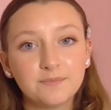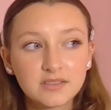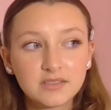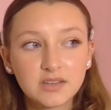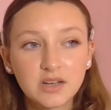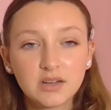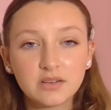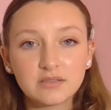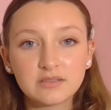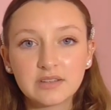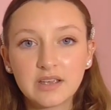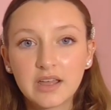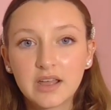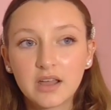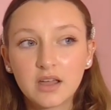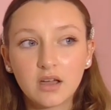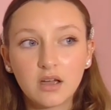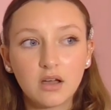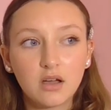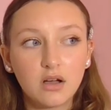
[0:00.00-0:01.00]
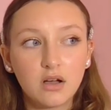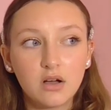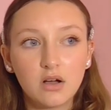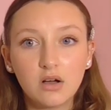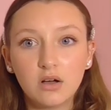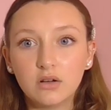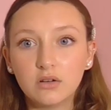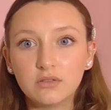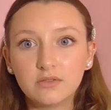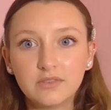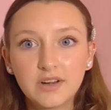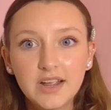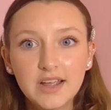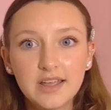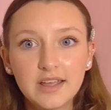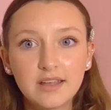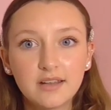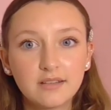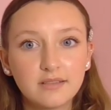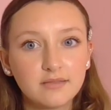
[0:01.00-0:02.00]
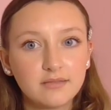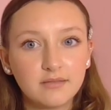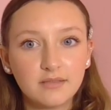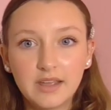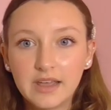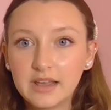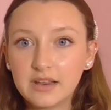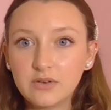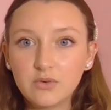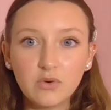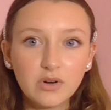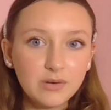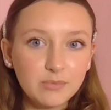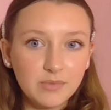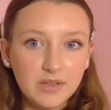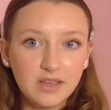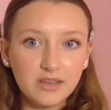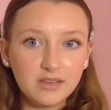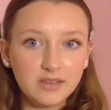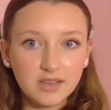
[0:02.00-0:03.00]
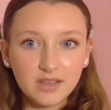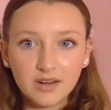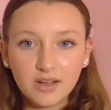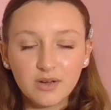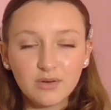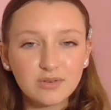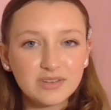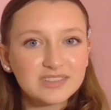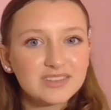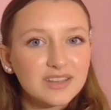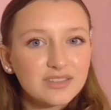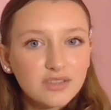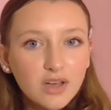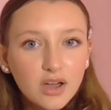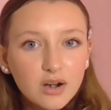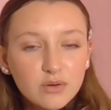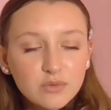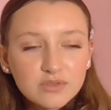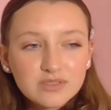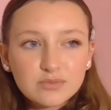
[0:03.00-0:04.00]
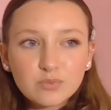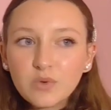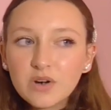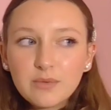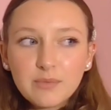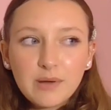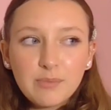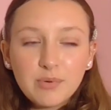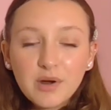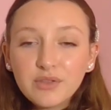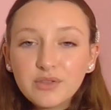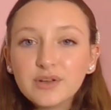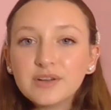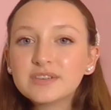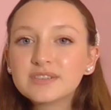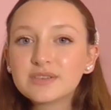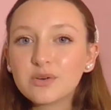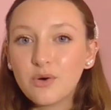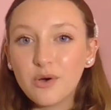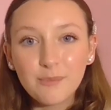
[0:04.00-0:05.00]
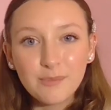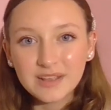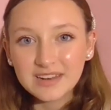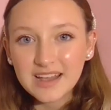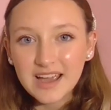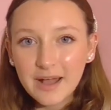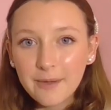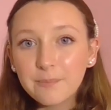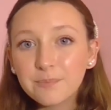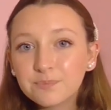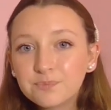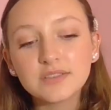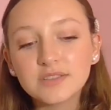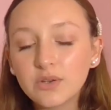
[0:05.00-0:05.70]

So I was like, all right, ignore me, you know, because I thought it was one of my brothers or my dad.